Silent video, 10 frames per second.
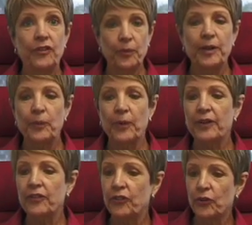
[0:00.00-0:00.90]
This week we're
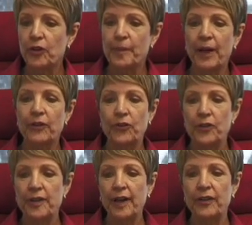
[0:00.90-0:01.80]
actually talking about
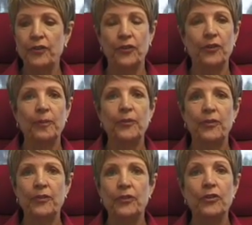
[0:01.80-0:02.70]
30-day
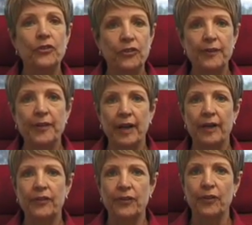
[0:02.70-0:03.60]
terms to
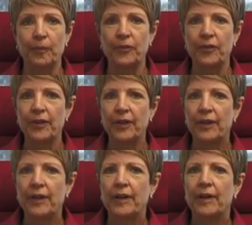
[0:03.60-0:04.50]
7-day terms.
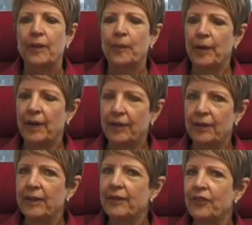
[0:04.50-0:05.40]

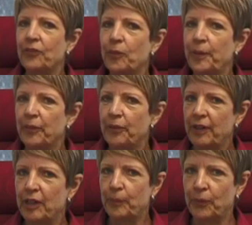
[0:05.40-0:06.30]
Wow, this will be a
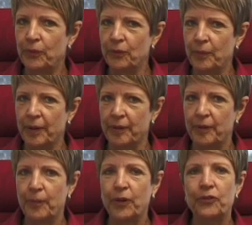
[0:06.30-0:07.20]
really important
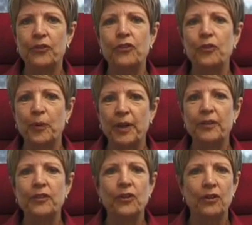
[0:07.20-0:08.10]
one because this is
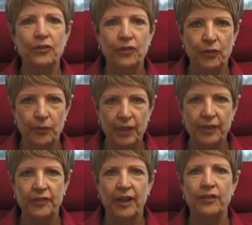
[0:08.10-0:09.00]
where the dollars can
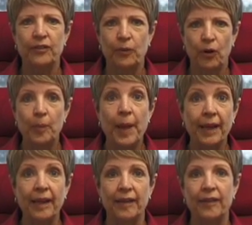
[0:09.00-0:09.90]
really start to roll
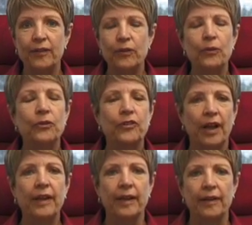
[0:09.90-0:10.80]
back in or
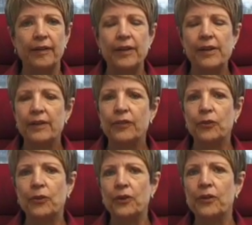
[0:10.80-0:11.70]
stay in
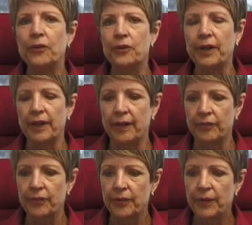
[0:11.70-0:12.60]
your
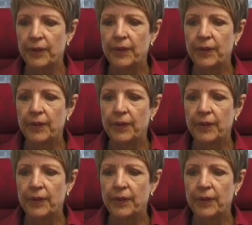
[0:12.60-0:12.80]
account.